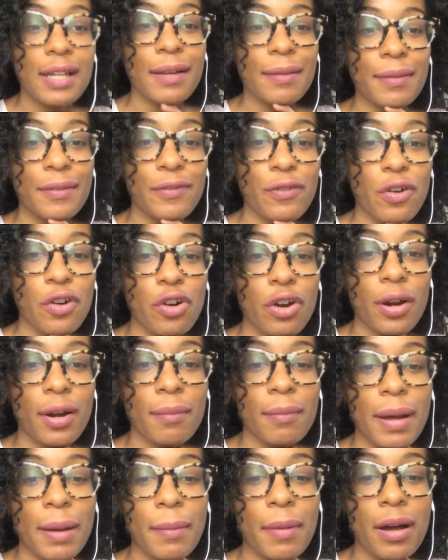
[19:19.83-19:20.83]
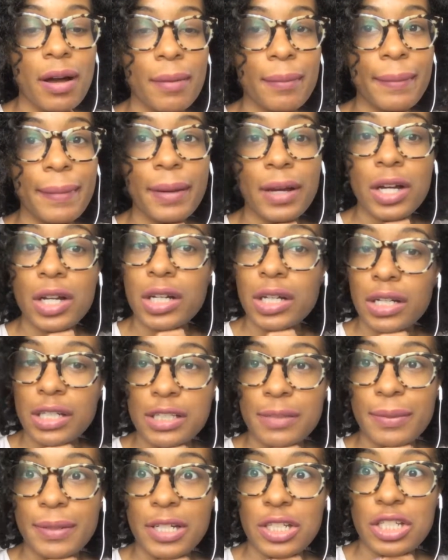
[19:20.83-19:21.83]
before my mom
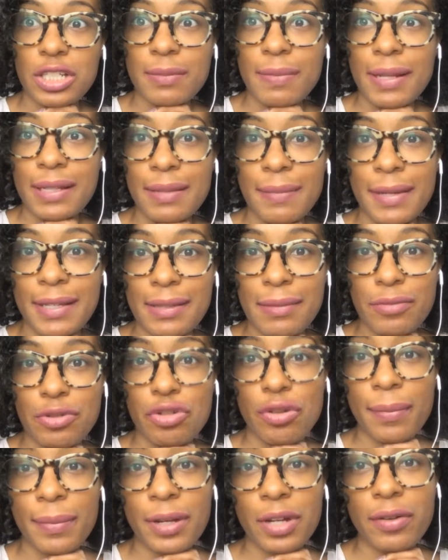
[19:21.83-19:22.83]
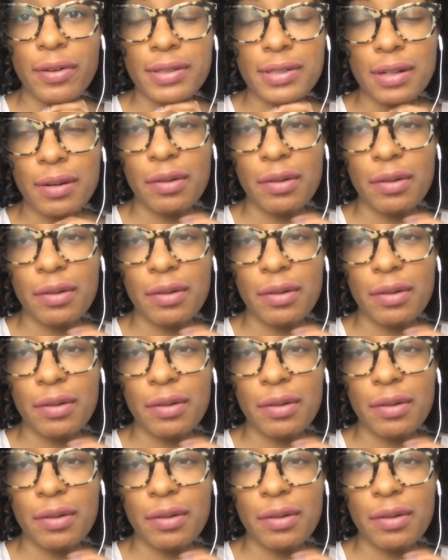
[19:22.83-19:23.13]
cooks because she's about to make some shrimp and grits.